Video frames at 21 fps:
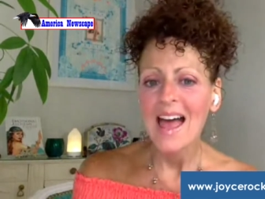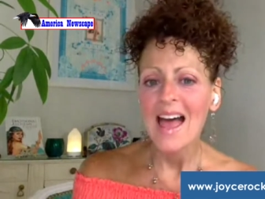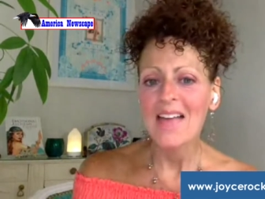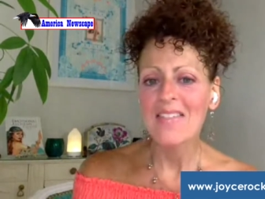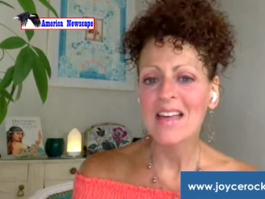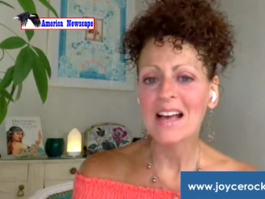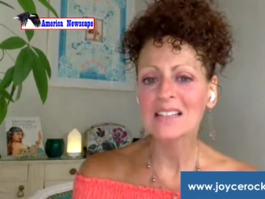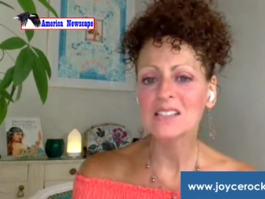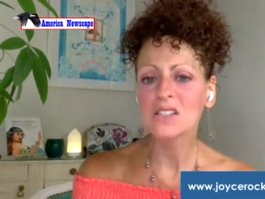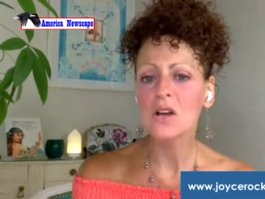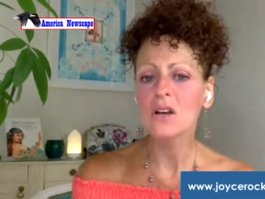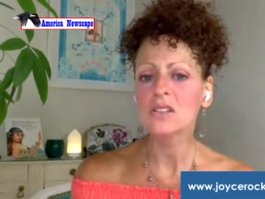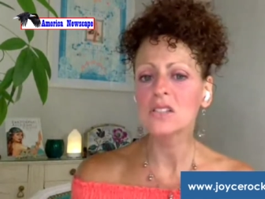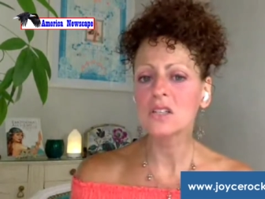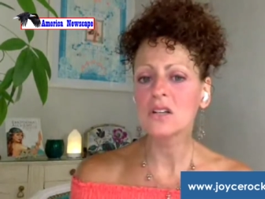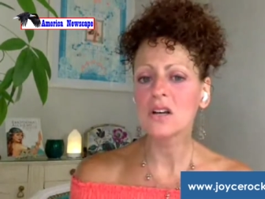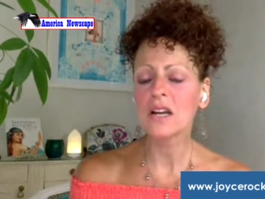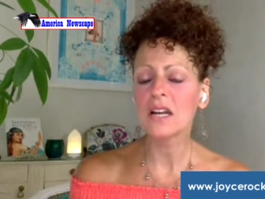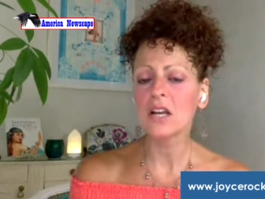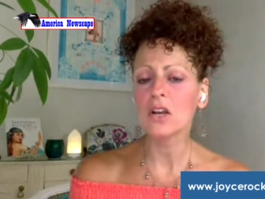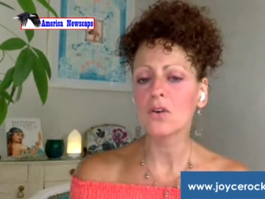And that's
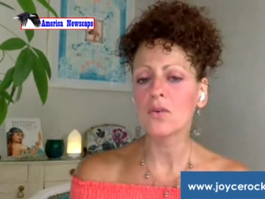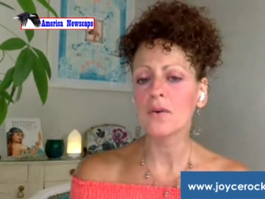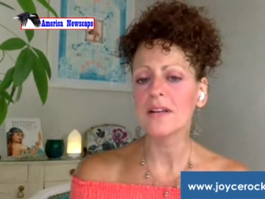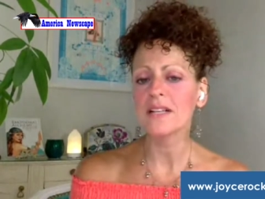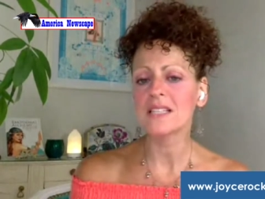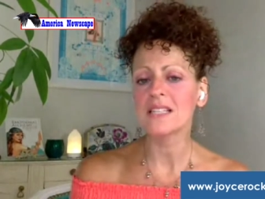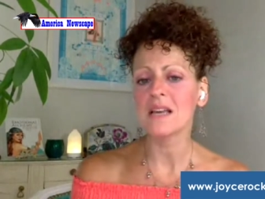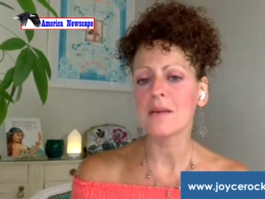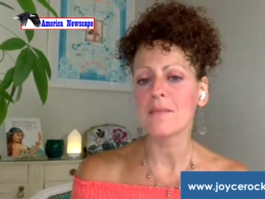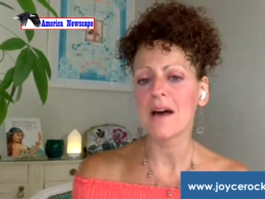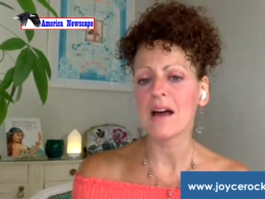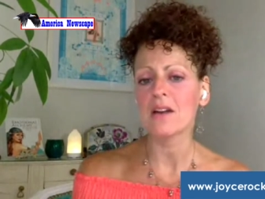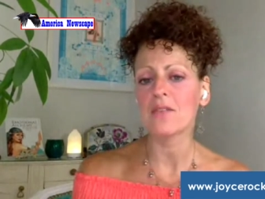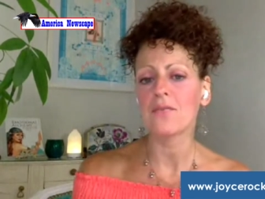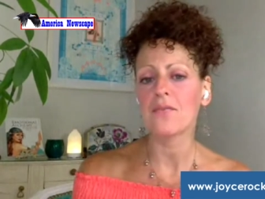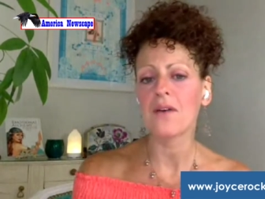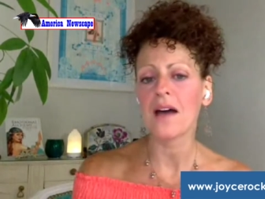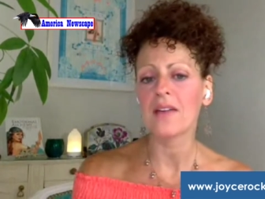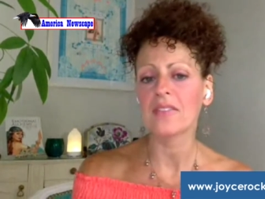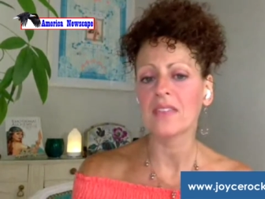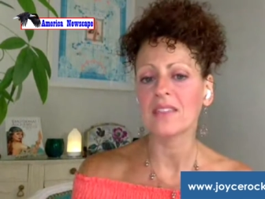also going to increase the amount of
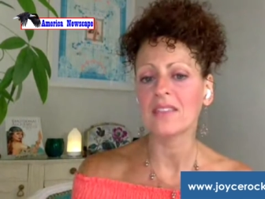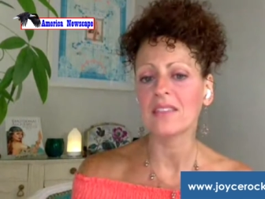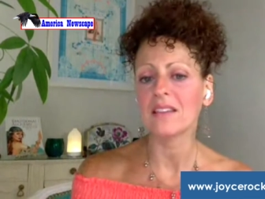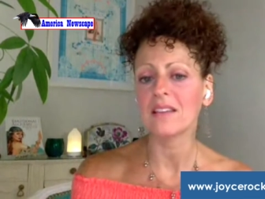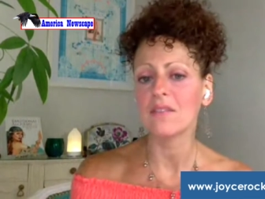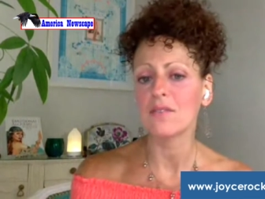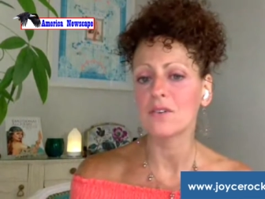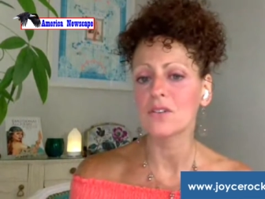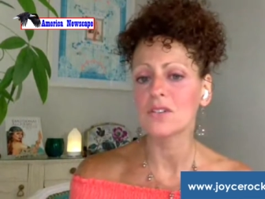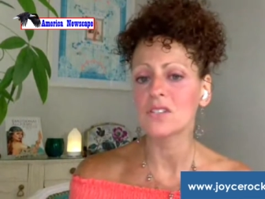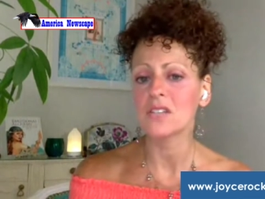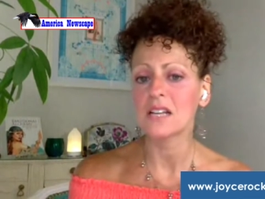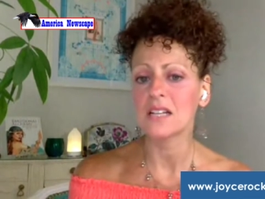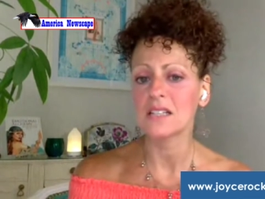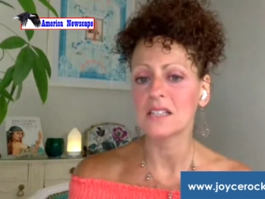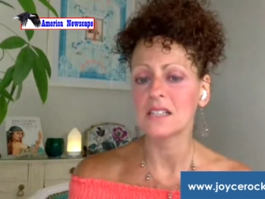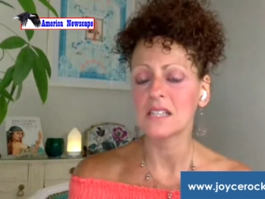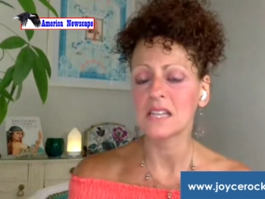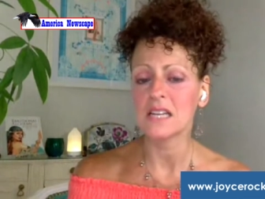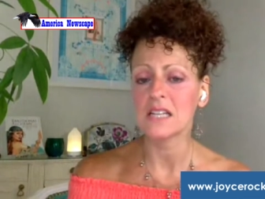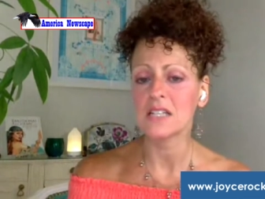fat that the liver
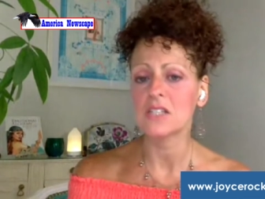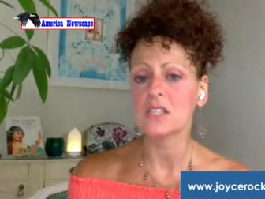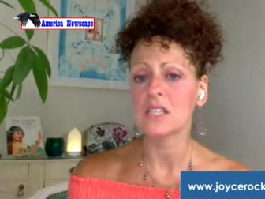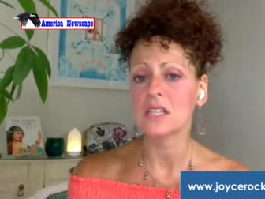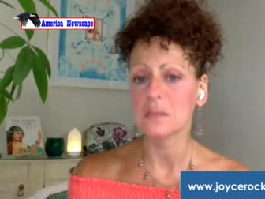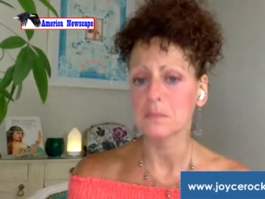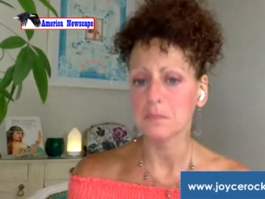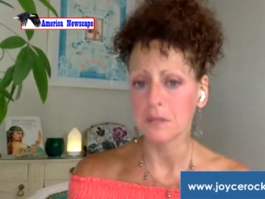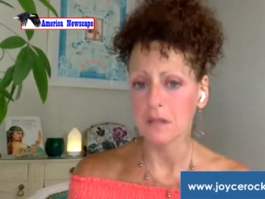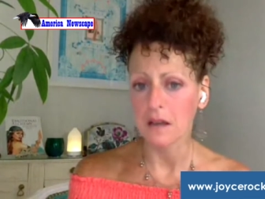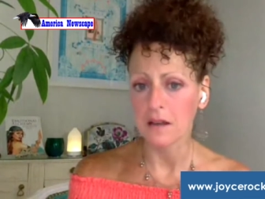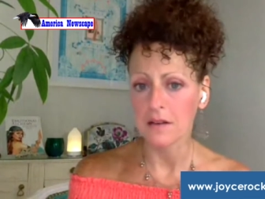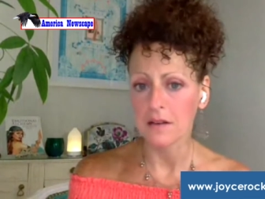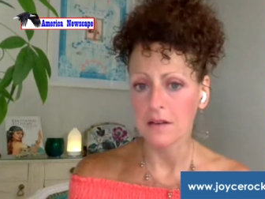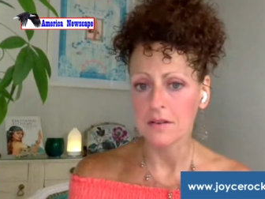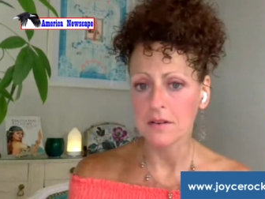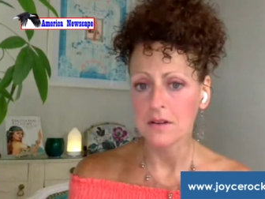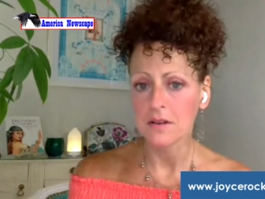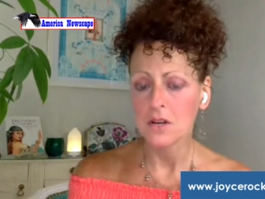sends into the blood.